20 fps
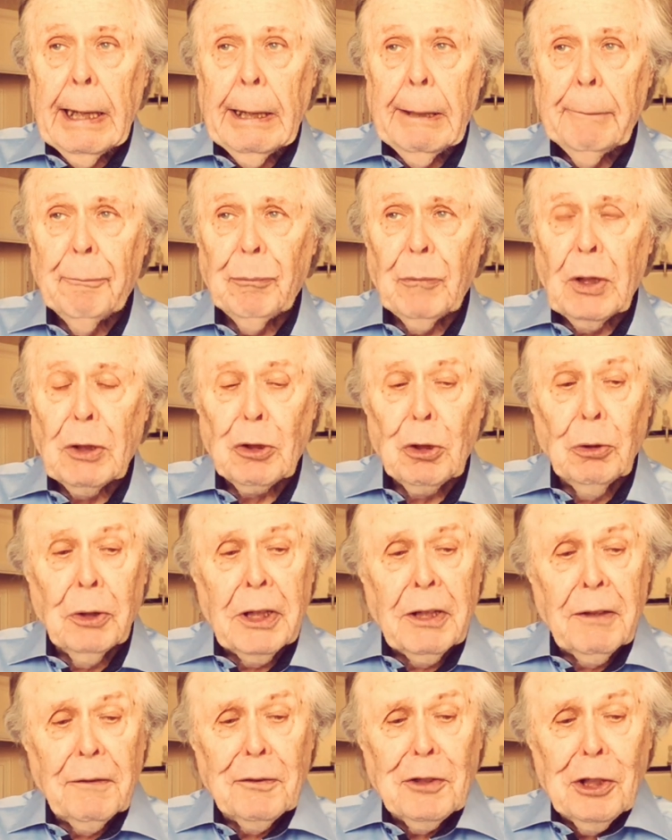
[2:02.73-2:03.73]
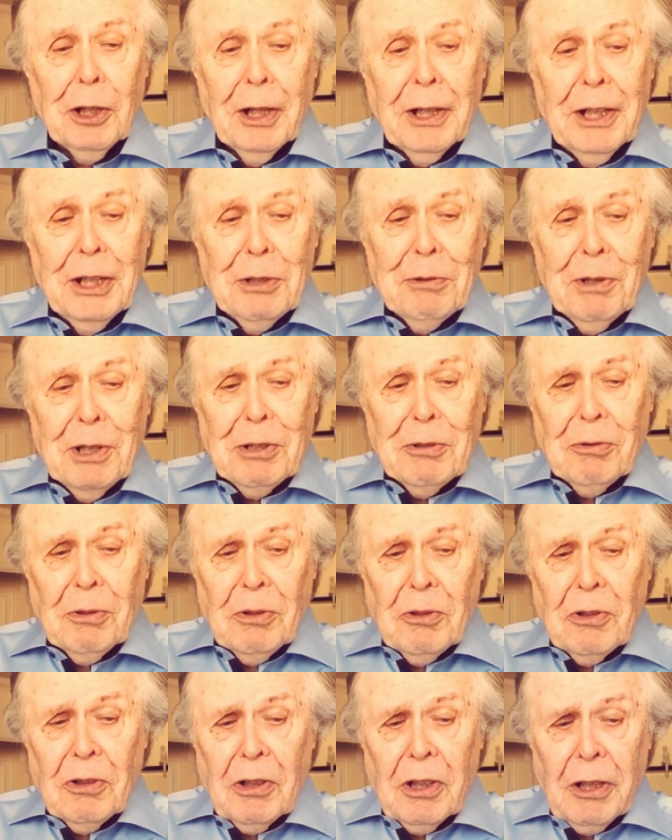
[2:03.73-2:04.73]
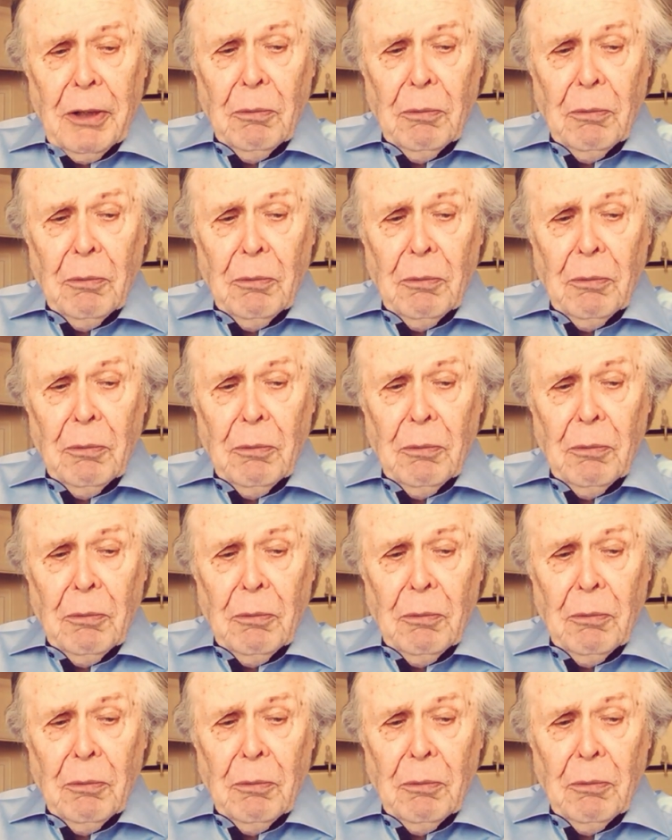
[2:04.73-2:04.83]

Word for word: Um, talking of Chinese restaurants,